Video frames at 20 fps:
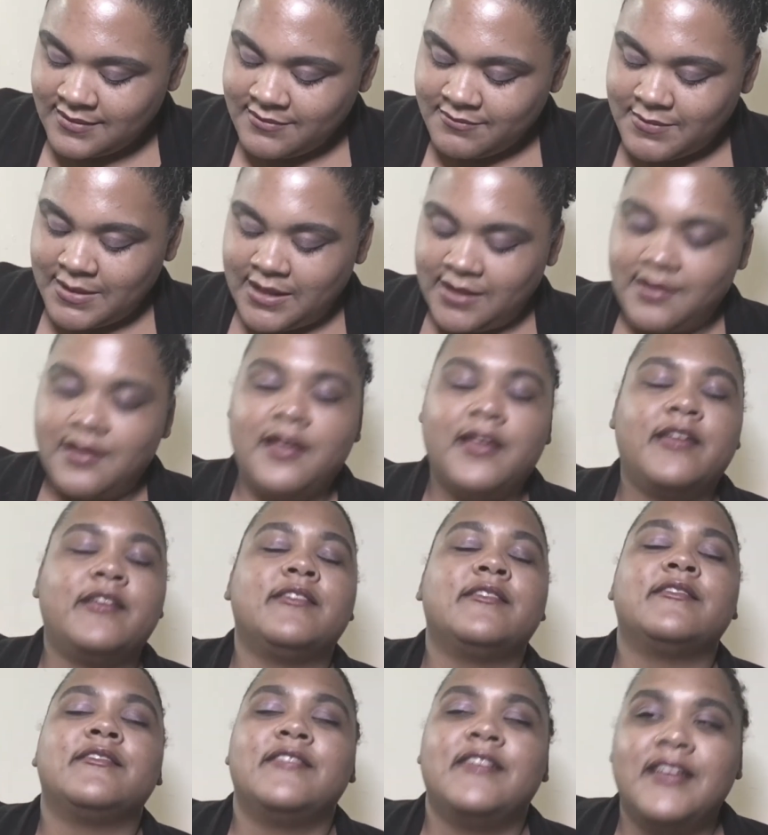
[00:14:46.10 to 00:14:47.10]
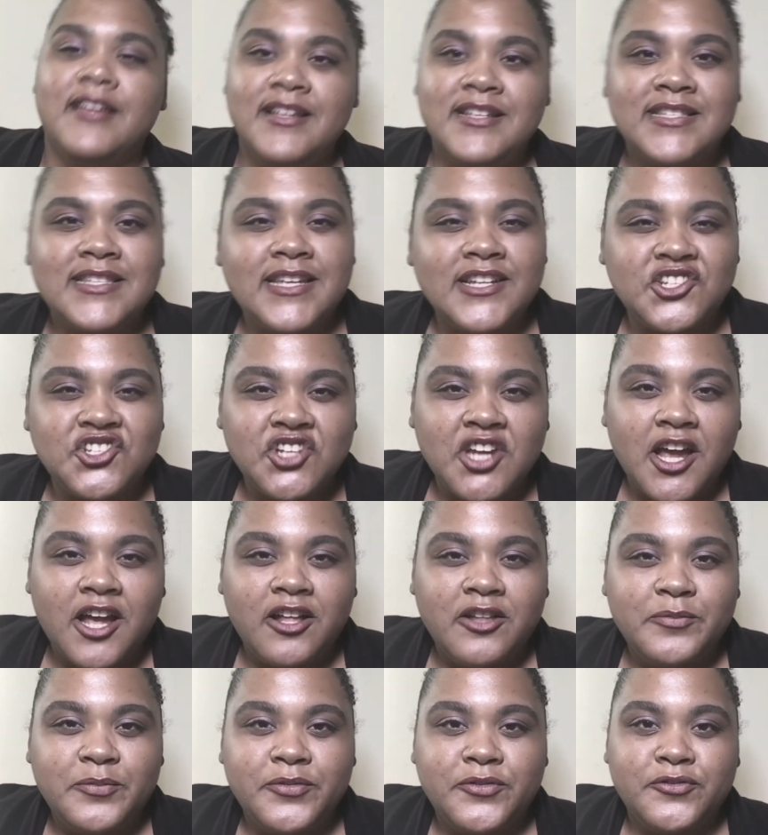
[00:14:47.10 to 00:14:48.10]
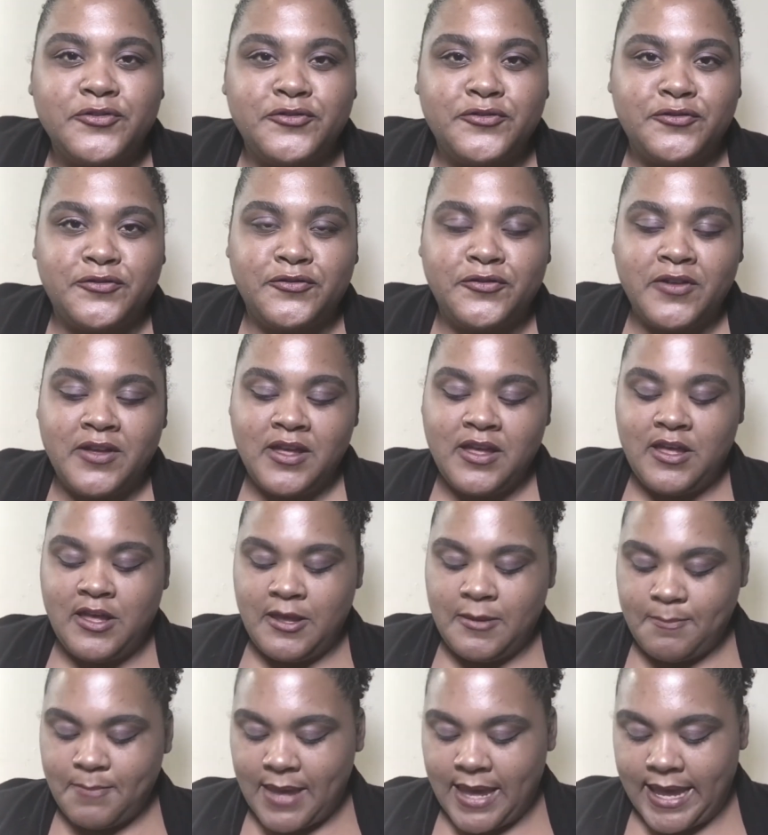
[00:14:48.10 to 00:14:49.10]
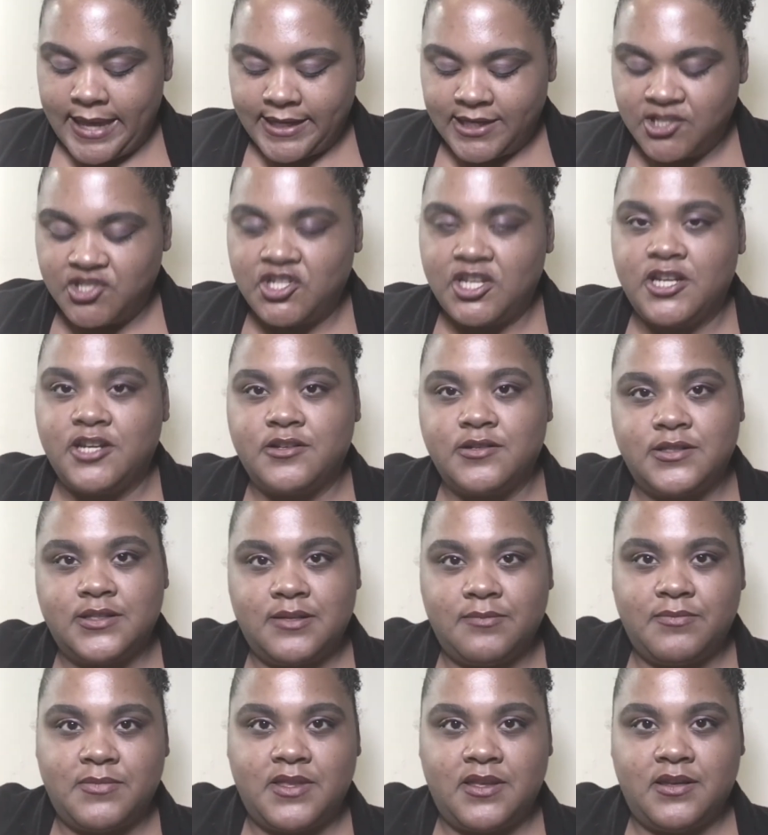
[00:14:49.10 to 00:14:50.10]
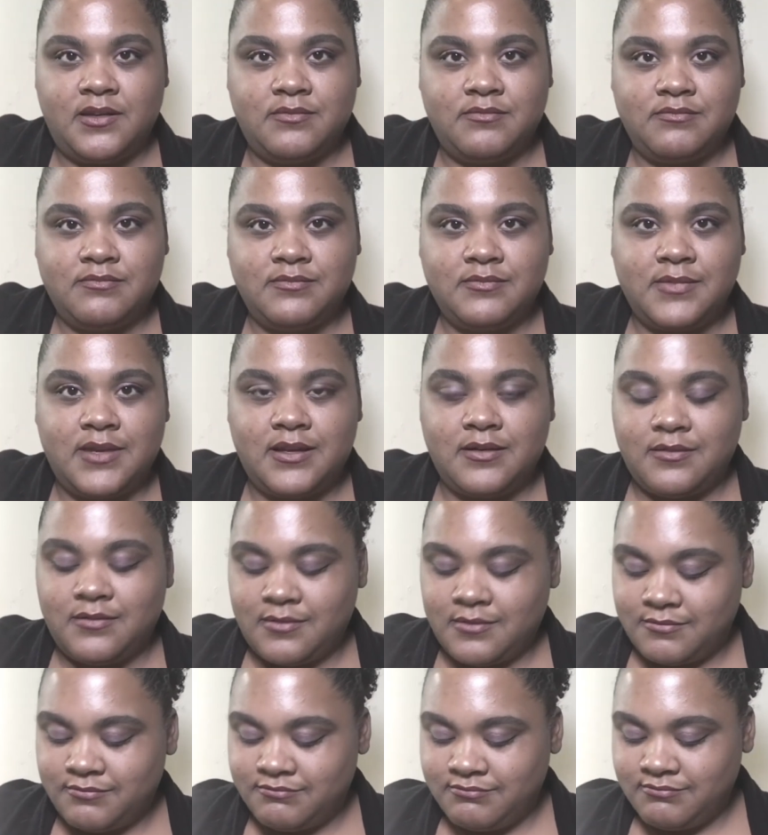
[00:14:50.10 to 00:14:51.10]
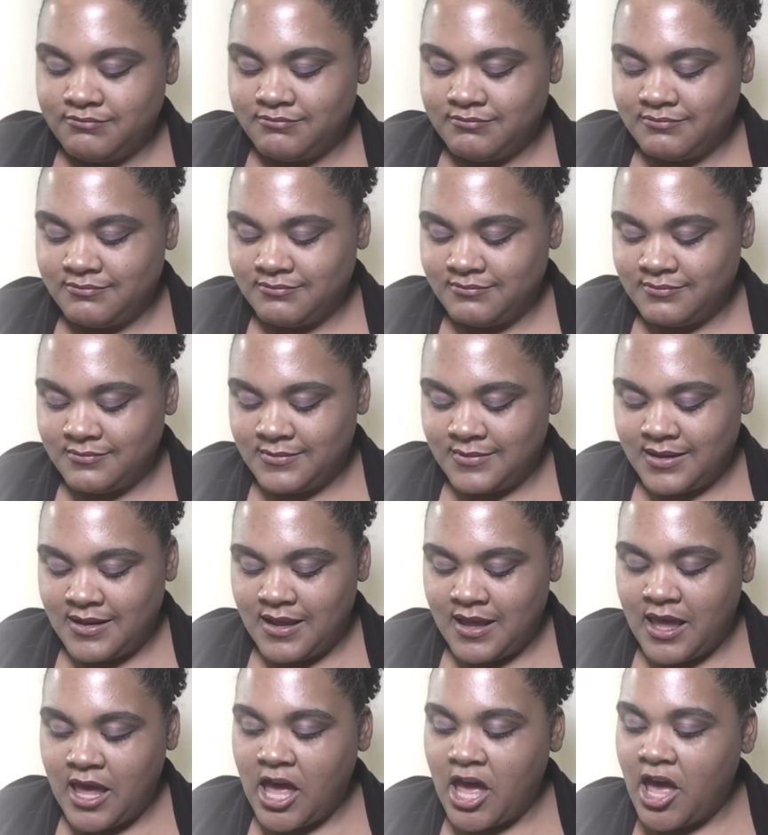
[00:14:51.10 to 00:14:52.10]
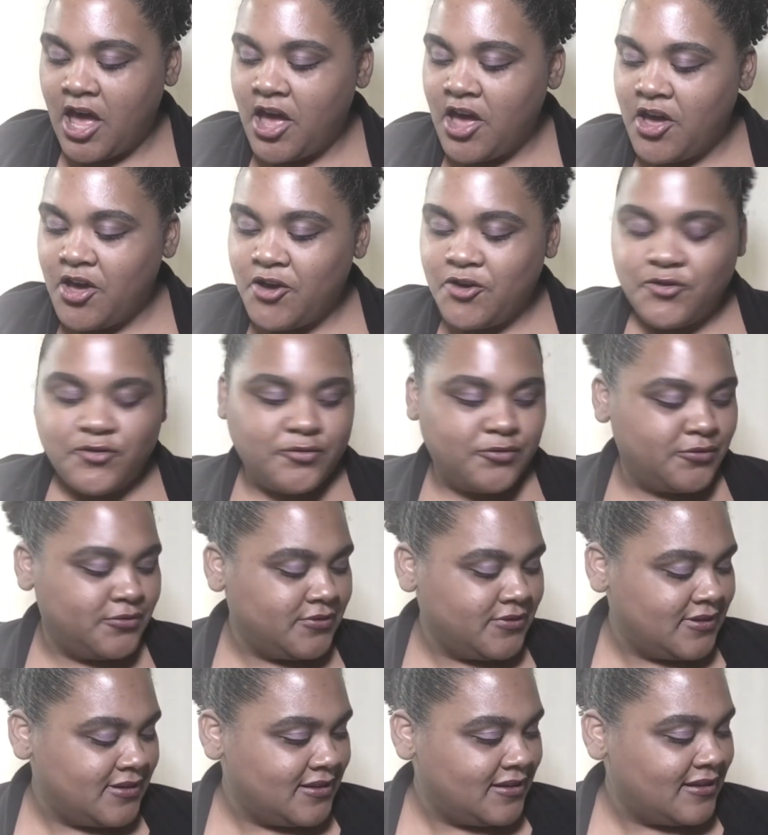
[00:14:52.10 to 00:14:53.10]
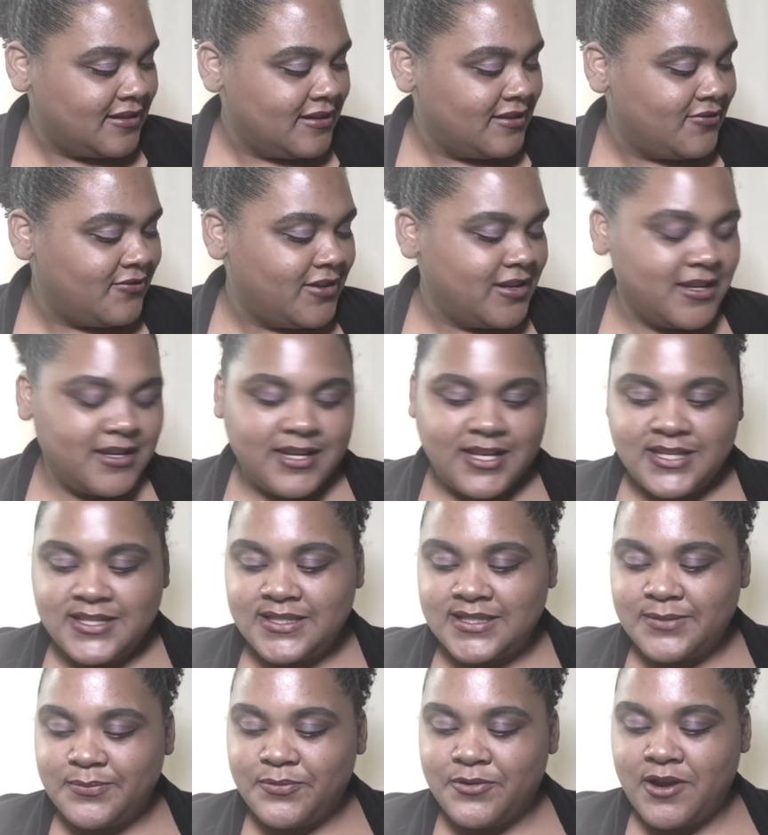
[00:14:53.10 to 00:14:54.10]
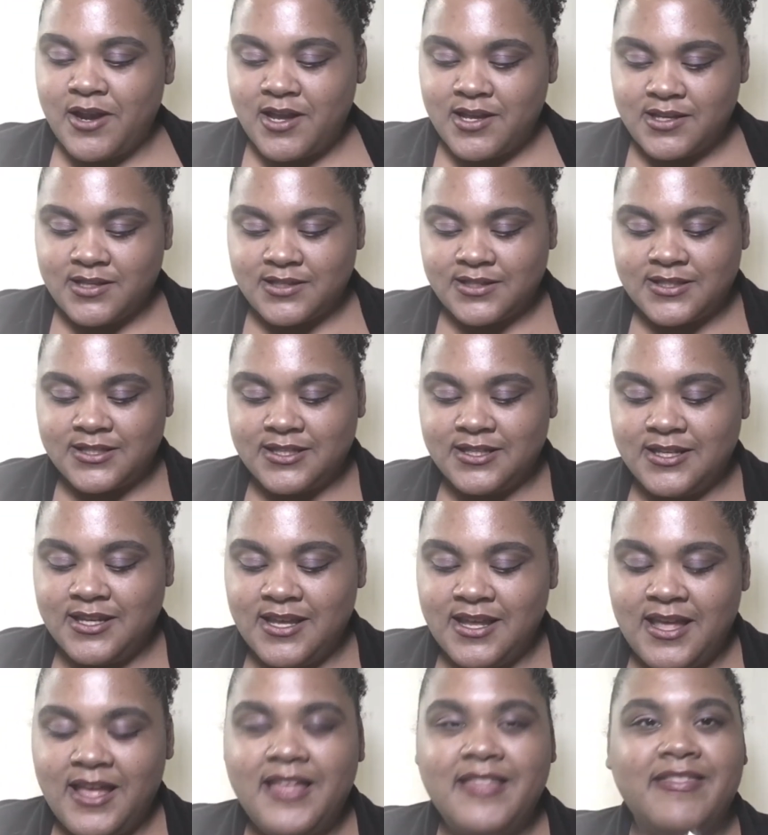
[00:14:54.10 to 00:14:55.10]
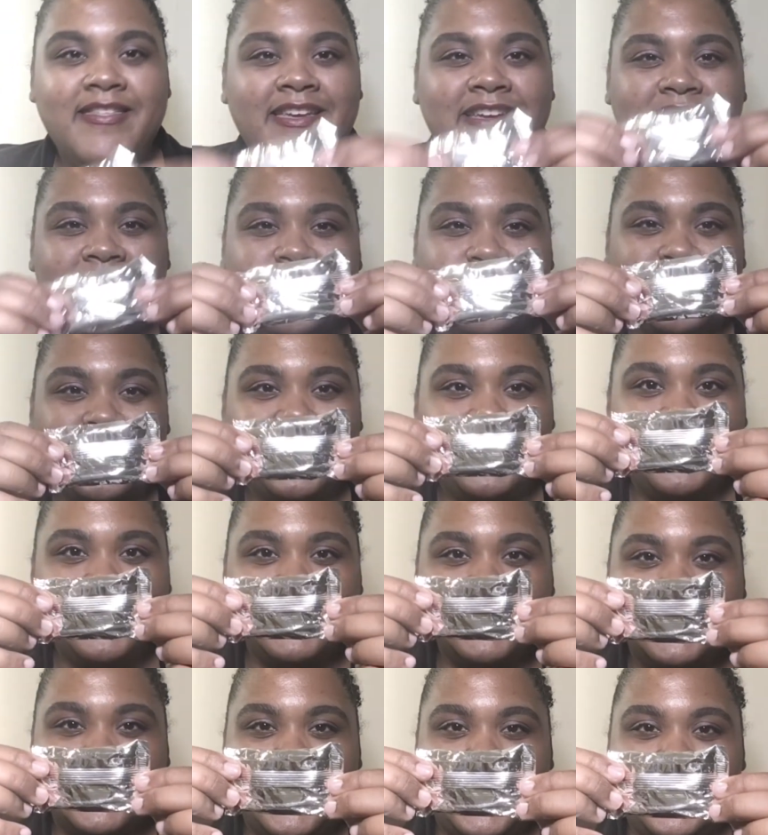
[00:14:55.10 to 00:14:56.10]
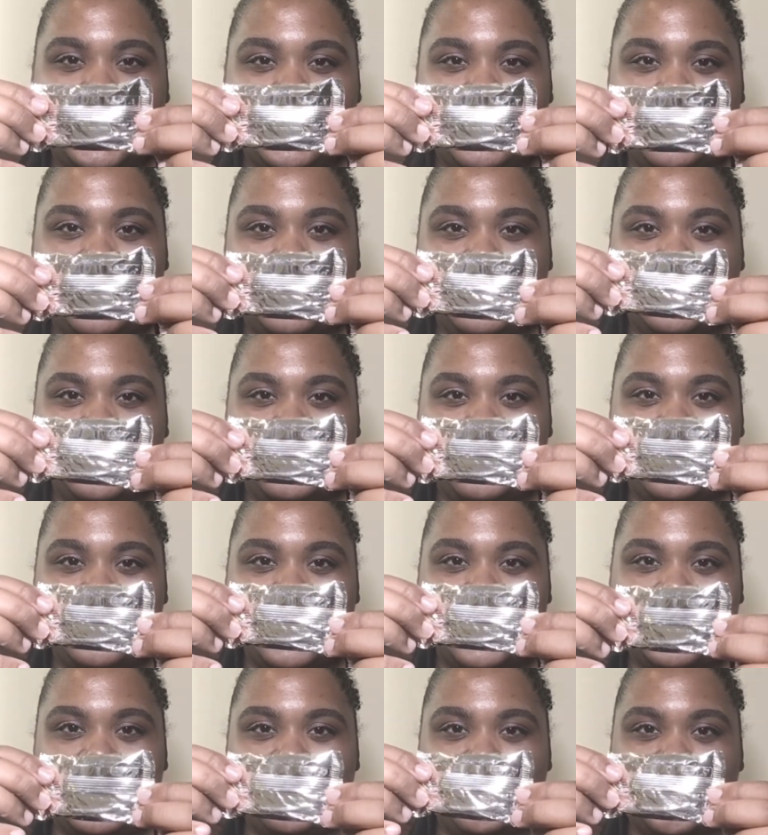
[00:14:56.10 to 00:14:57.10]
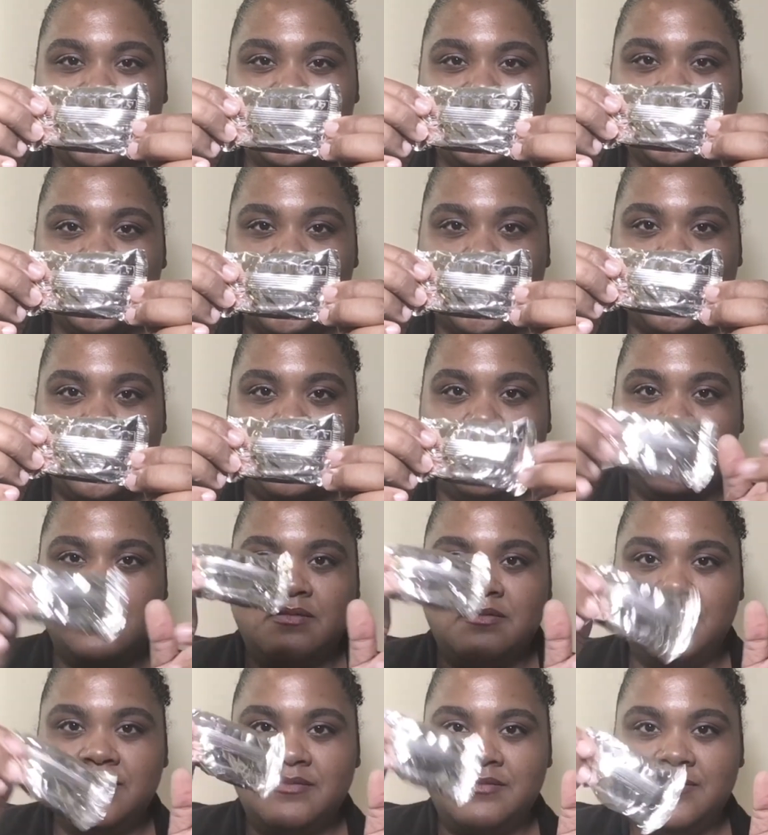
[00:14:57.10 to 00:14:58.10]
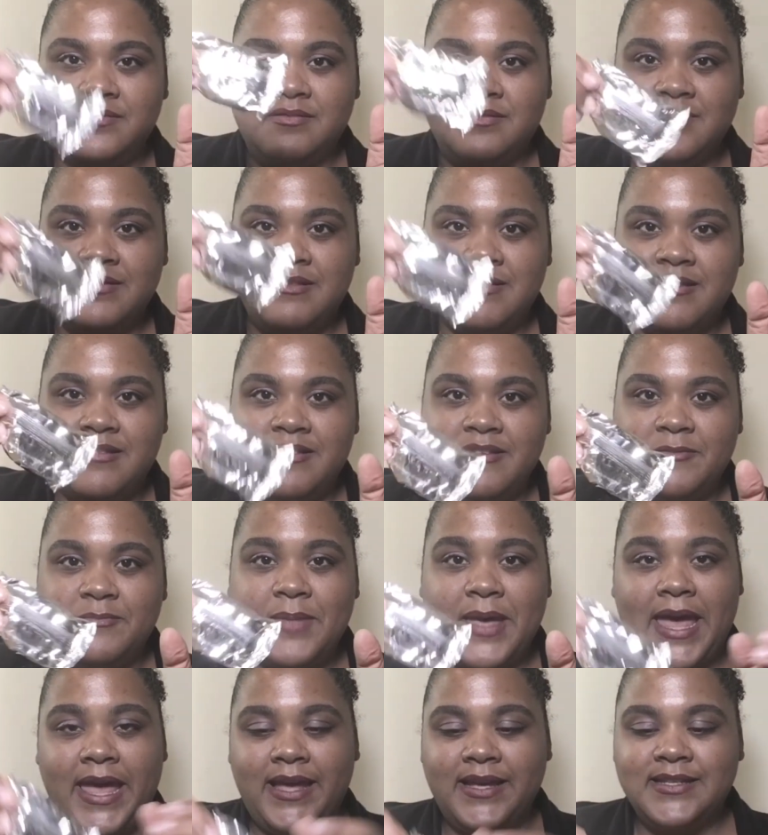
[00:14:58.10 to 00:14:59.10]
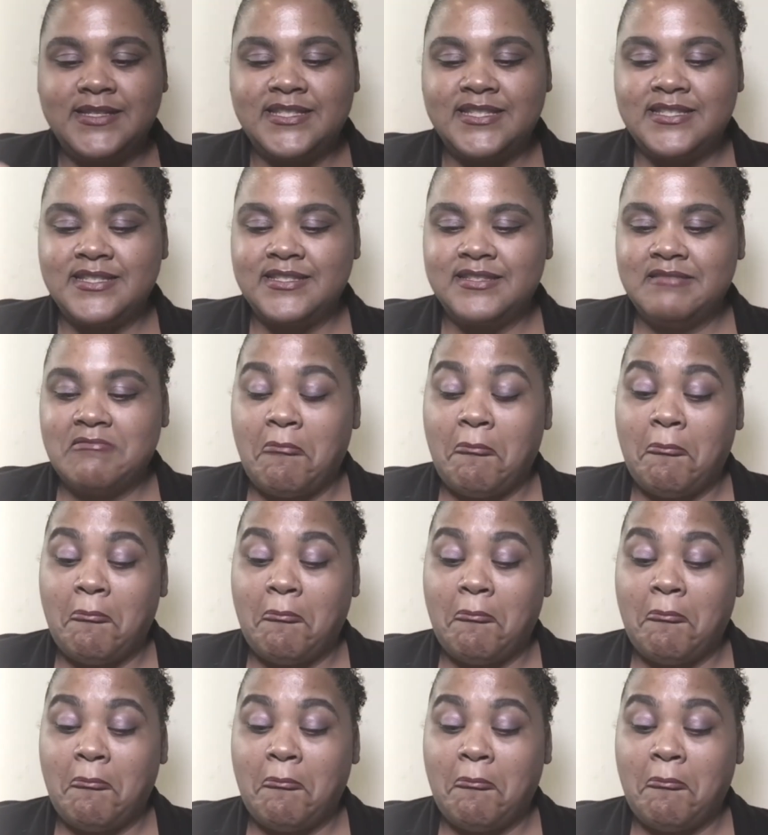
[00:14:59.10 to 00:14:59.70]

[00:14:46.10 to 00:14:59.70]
My God, it's like childproof packaging or something. I don't know. Oh, what a nice surprise. They come in these like little individual packs.